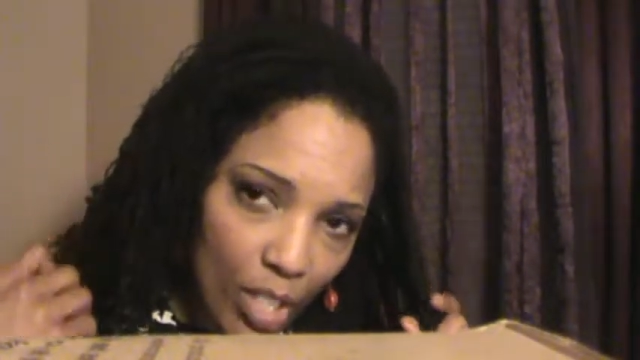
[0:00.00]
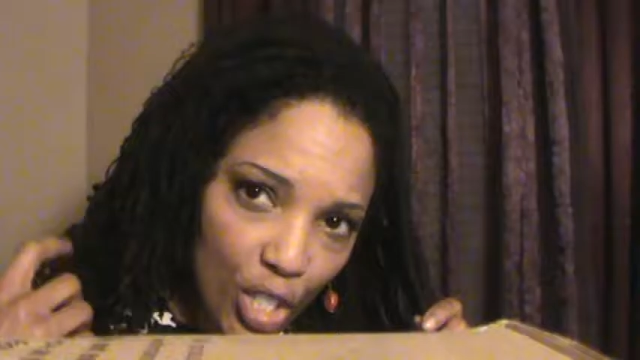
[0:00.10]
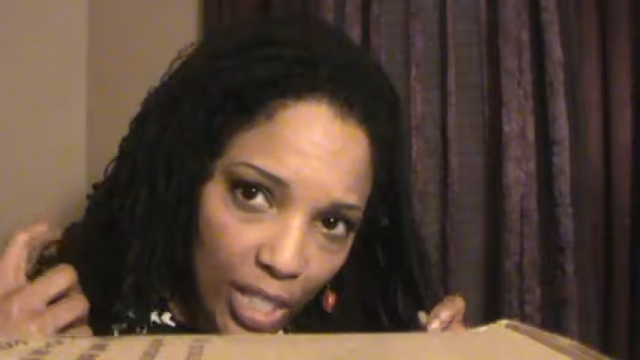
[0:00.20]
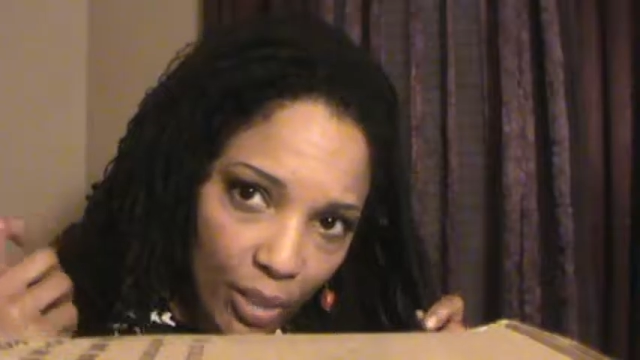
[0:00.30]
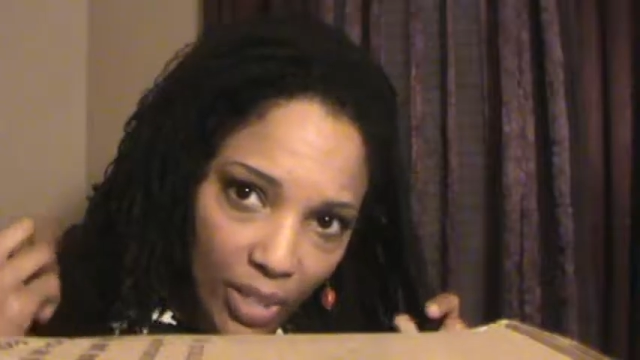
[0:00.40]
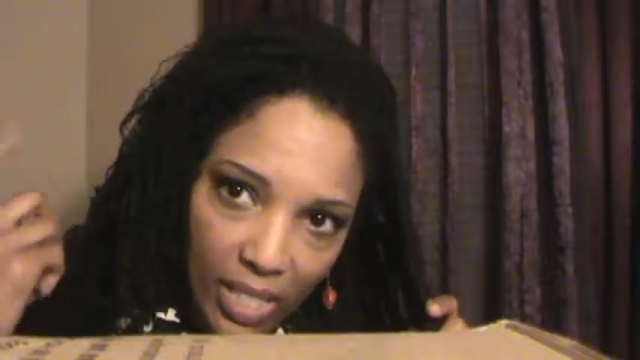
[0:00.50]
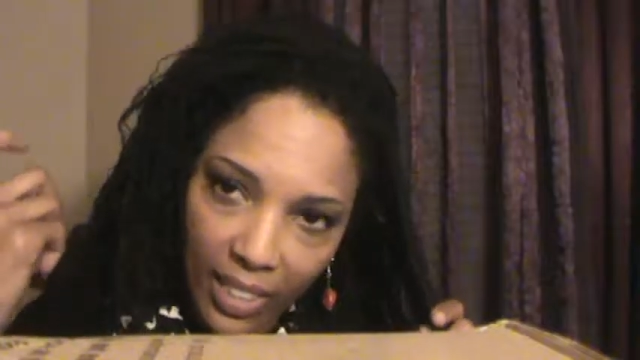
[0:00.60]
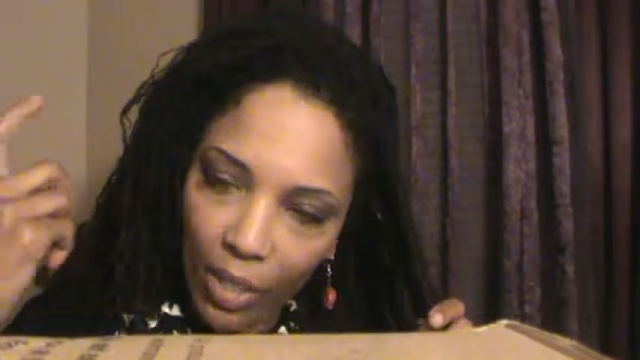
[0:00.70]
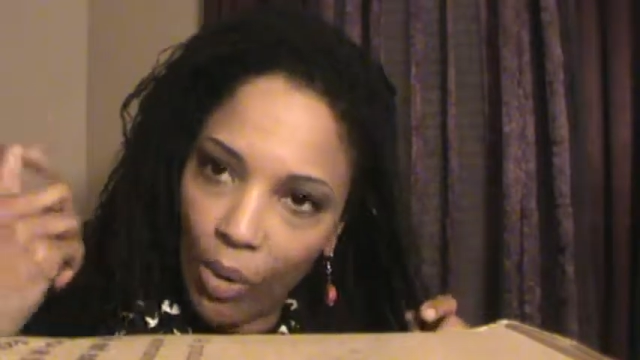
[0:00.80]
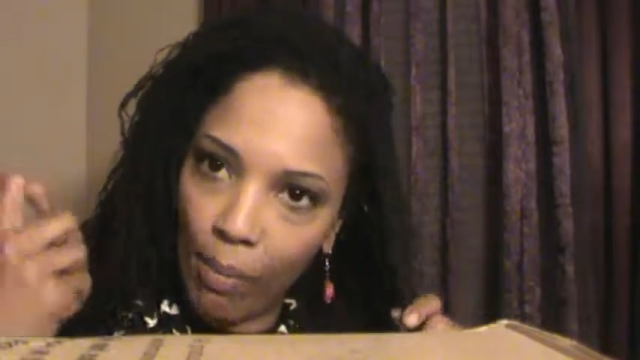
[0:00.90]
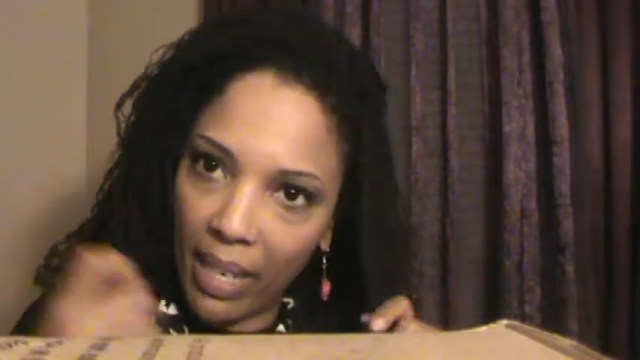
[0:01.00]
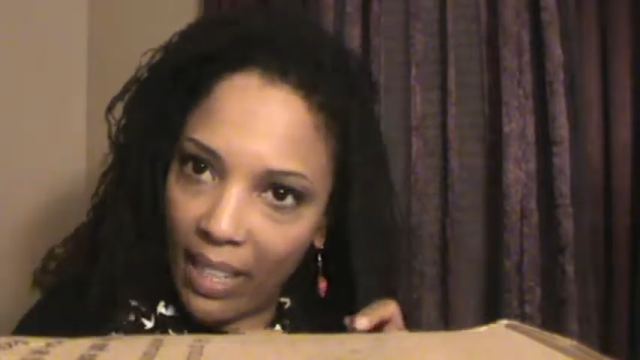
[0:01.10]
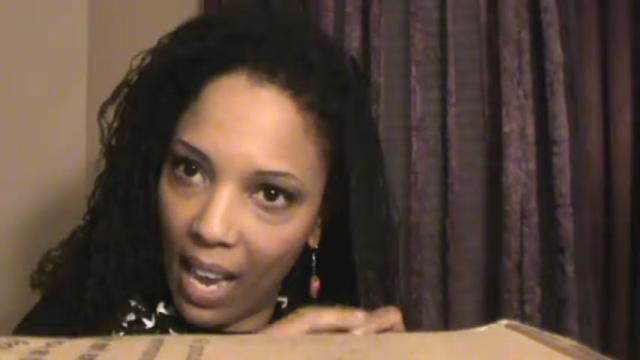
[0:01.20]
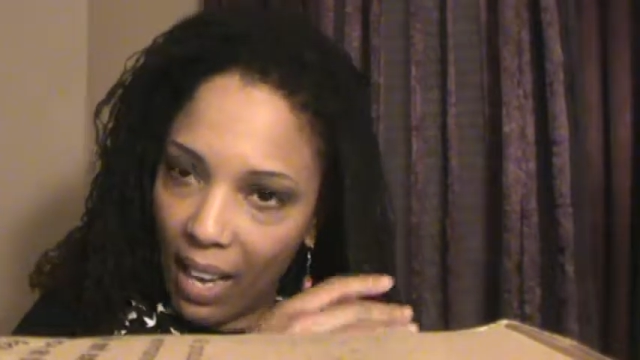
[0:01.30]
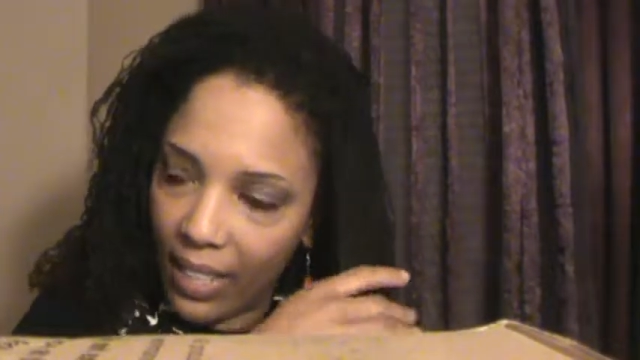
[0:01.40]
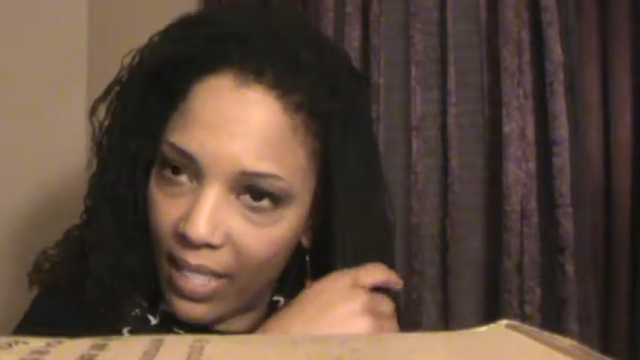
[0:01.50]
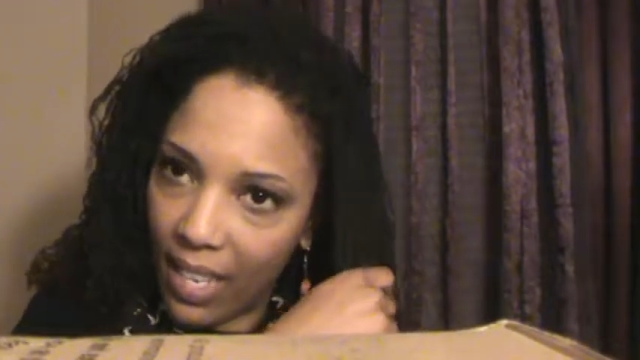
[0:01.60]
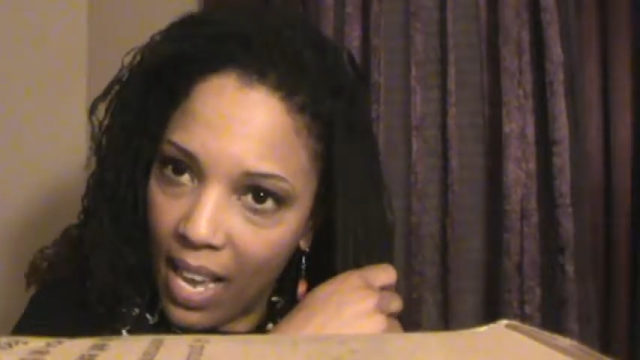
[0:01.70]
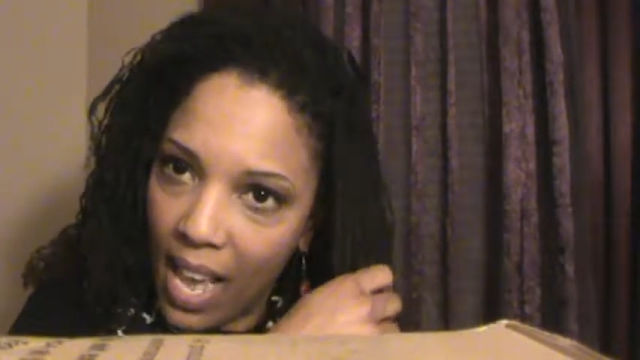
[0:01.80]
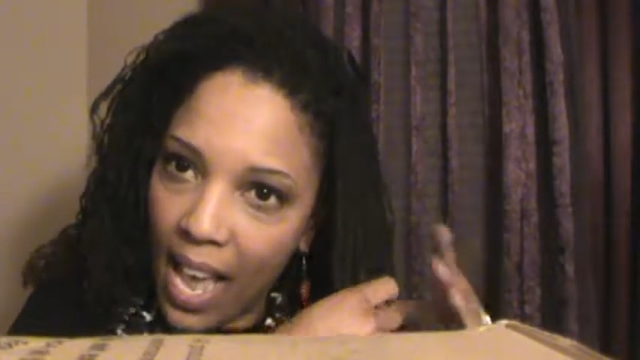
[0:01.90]
generously on my locks.
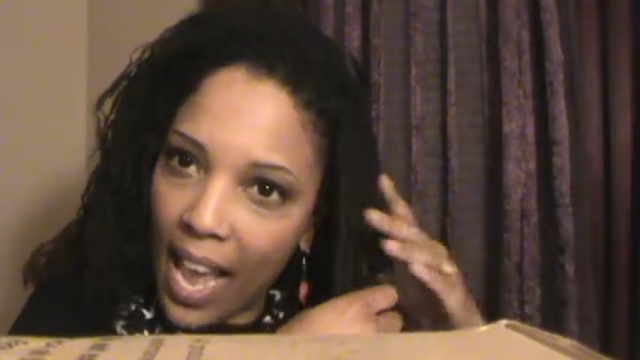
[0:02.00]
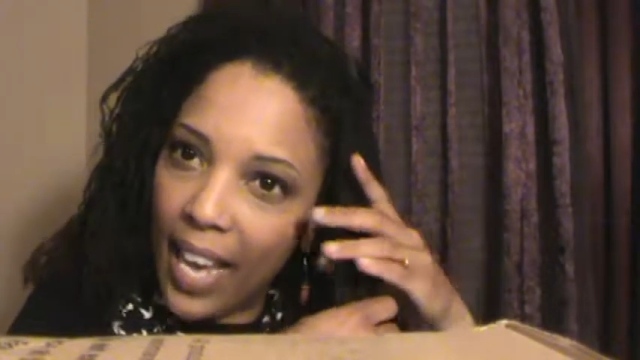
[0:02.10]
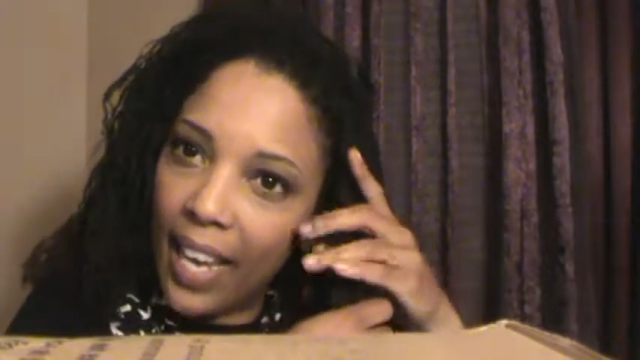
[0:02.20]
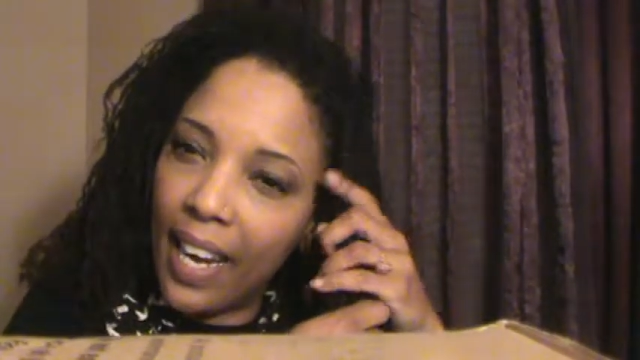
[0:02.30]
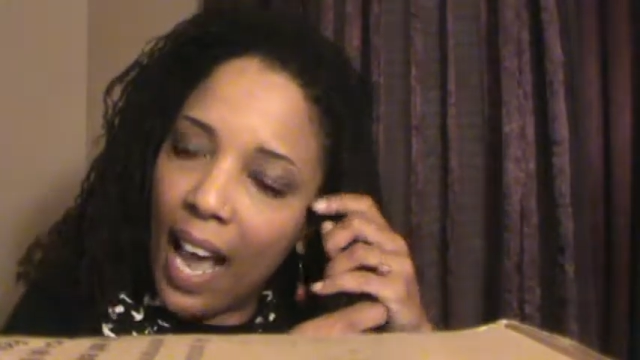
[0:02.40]
And